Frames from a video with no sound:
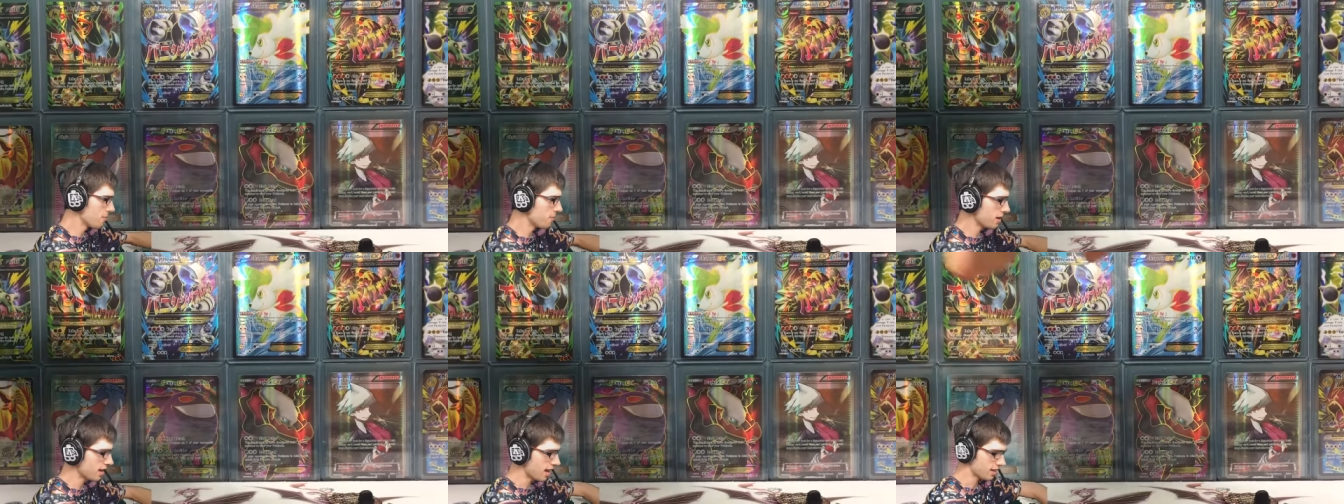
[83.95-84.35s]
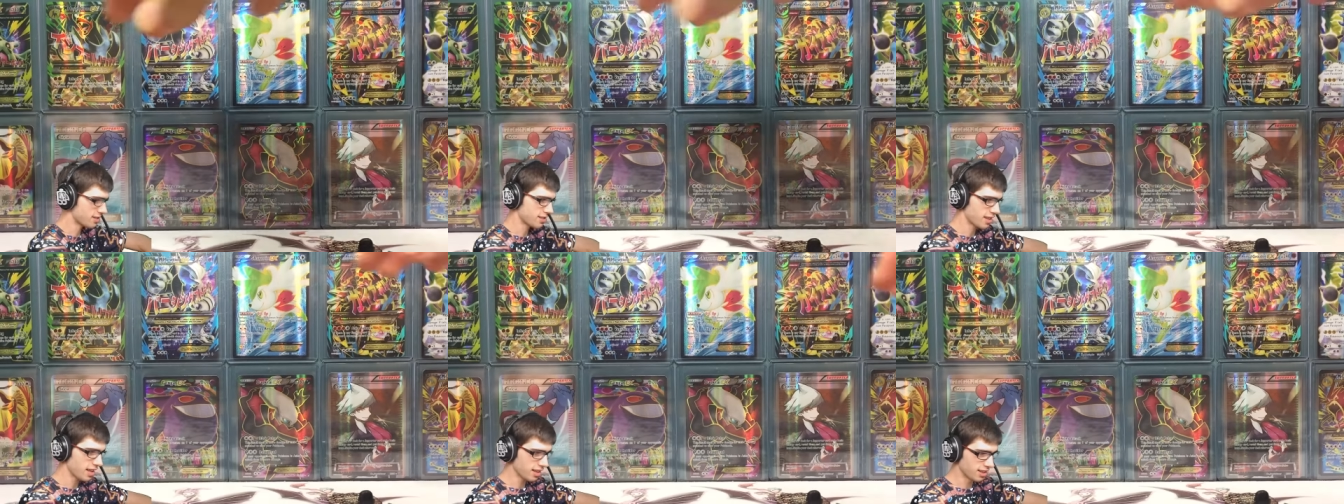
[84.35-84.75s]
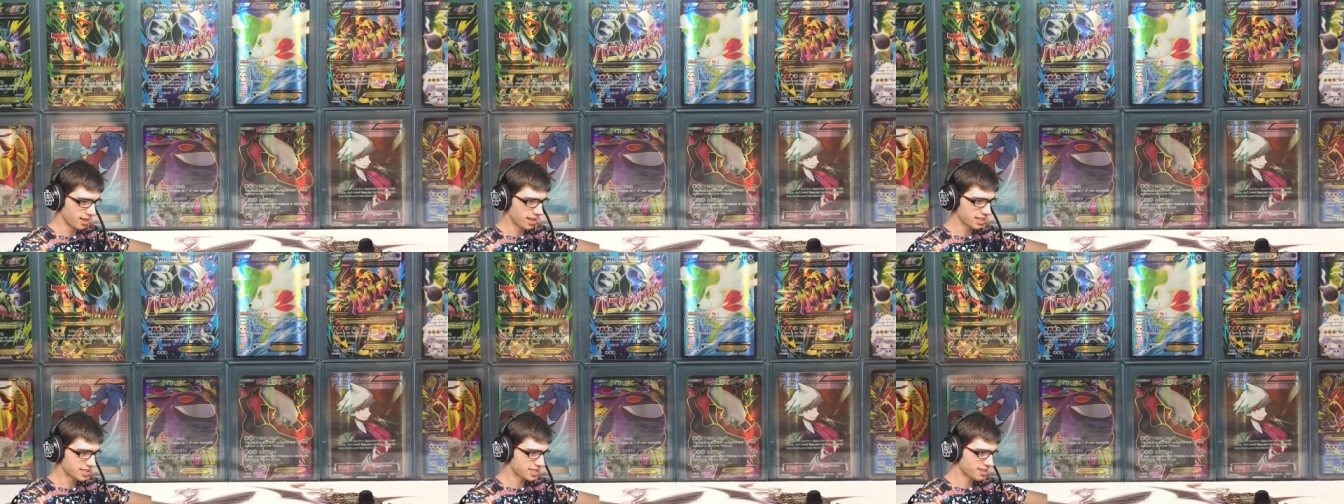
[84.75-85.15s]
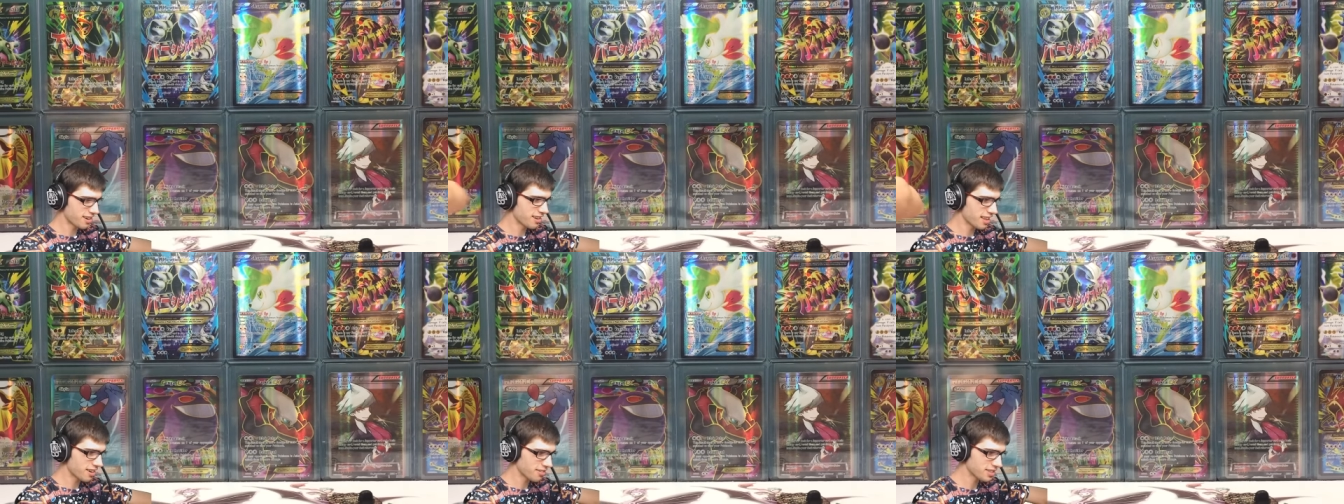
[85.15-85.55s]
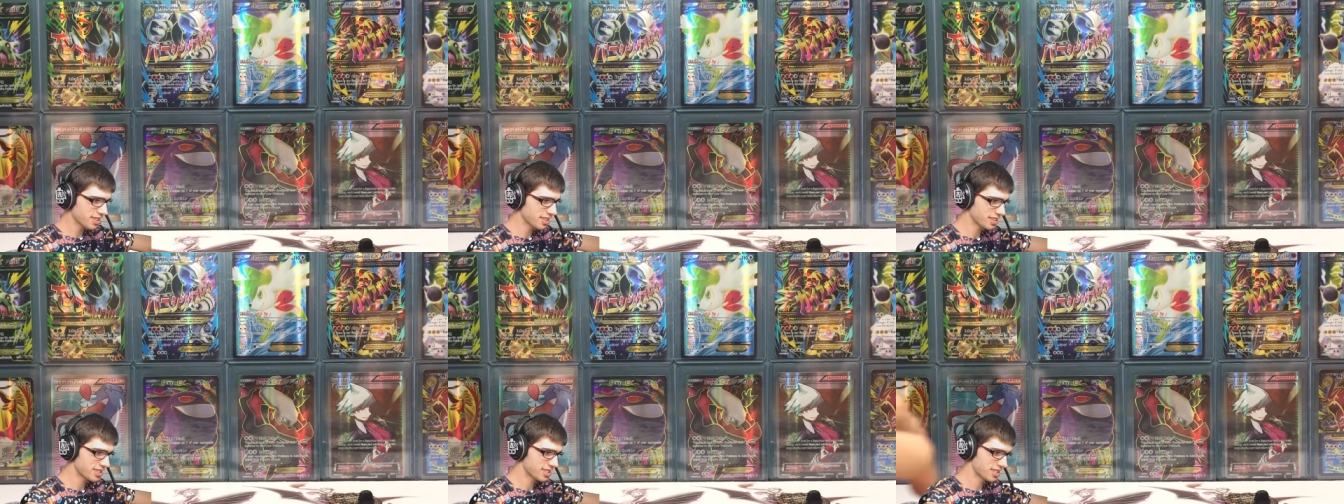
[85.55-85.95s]
But yeah, so let's throw that off
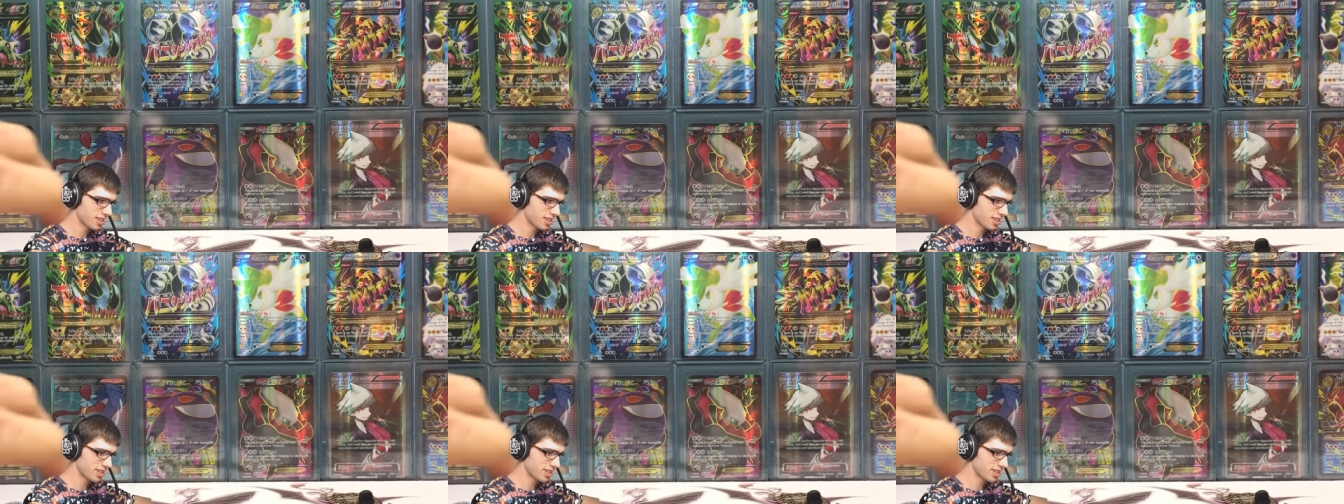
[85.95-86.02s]
to the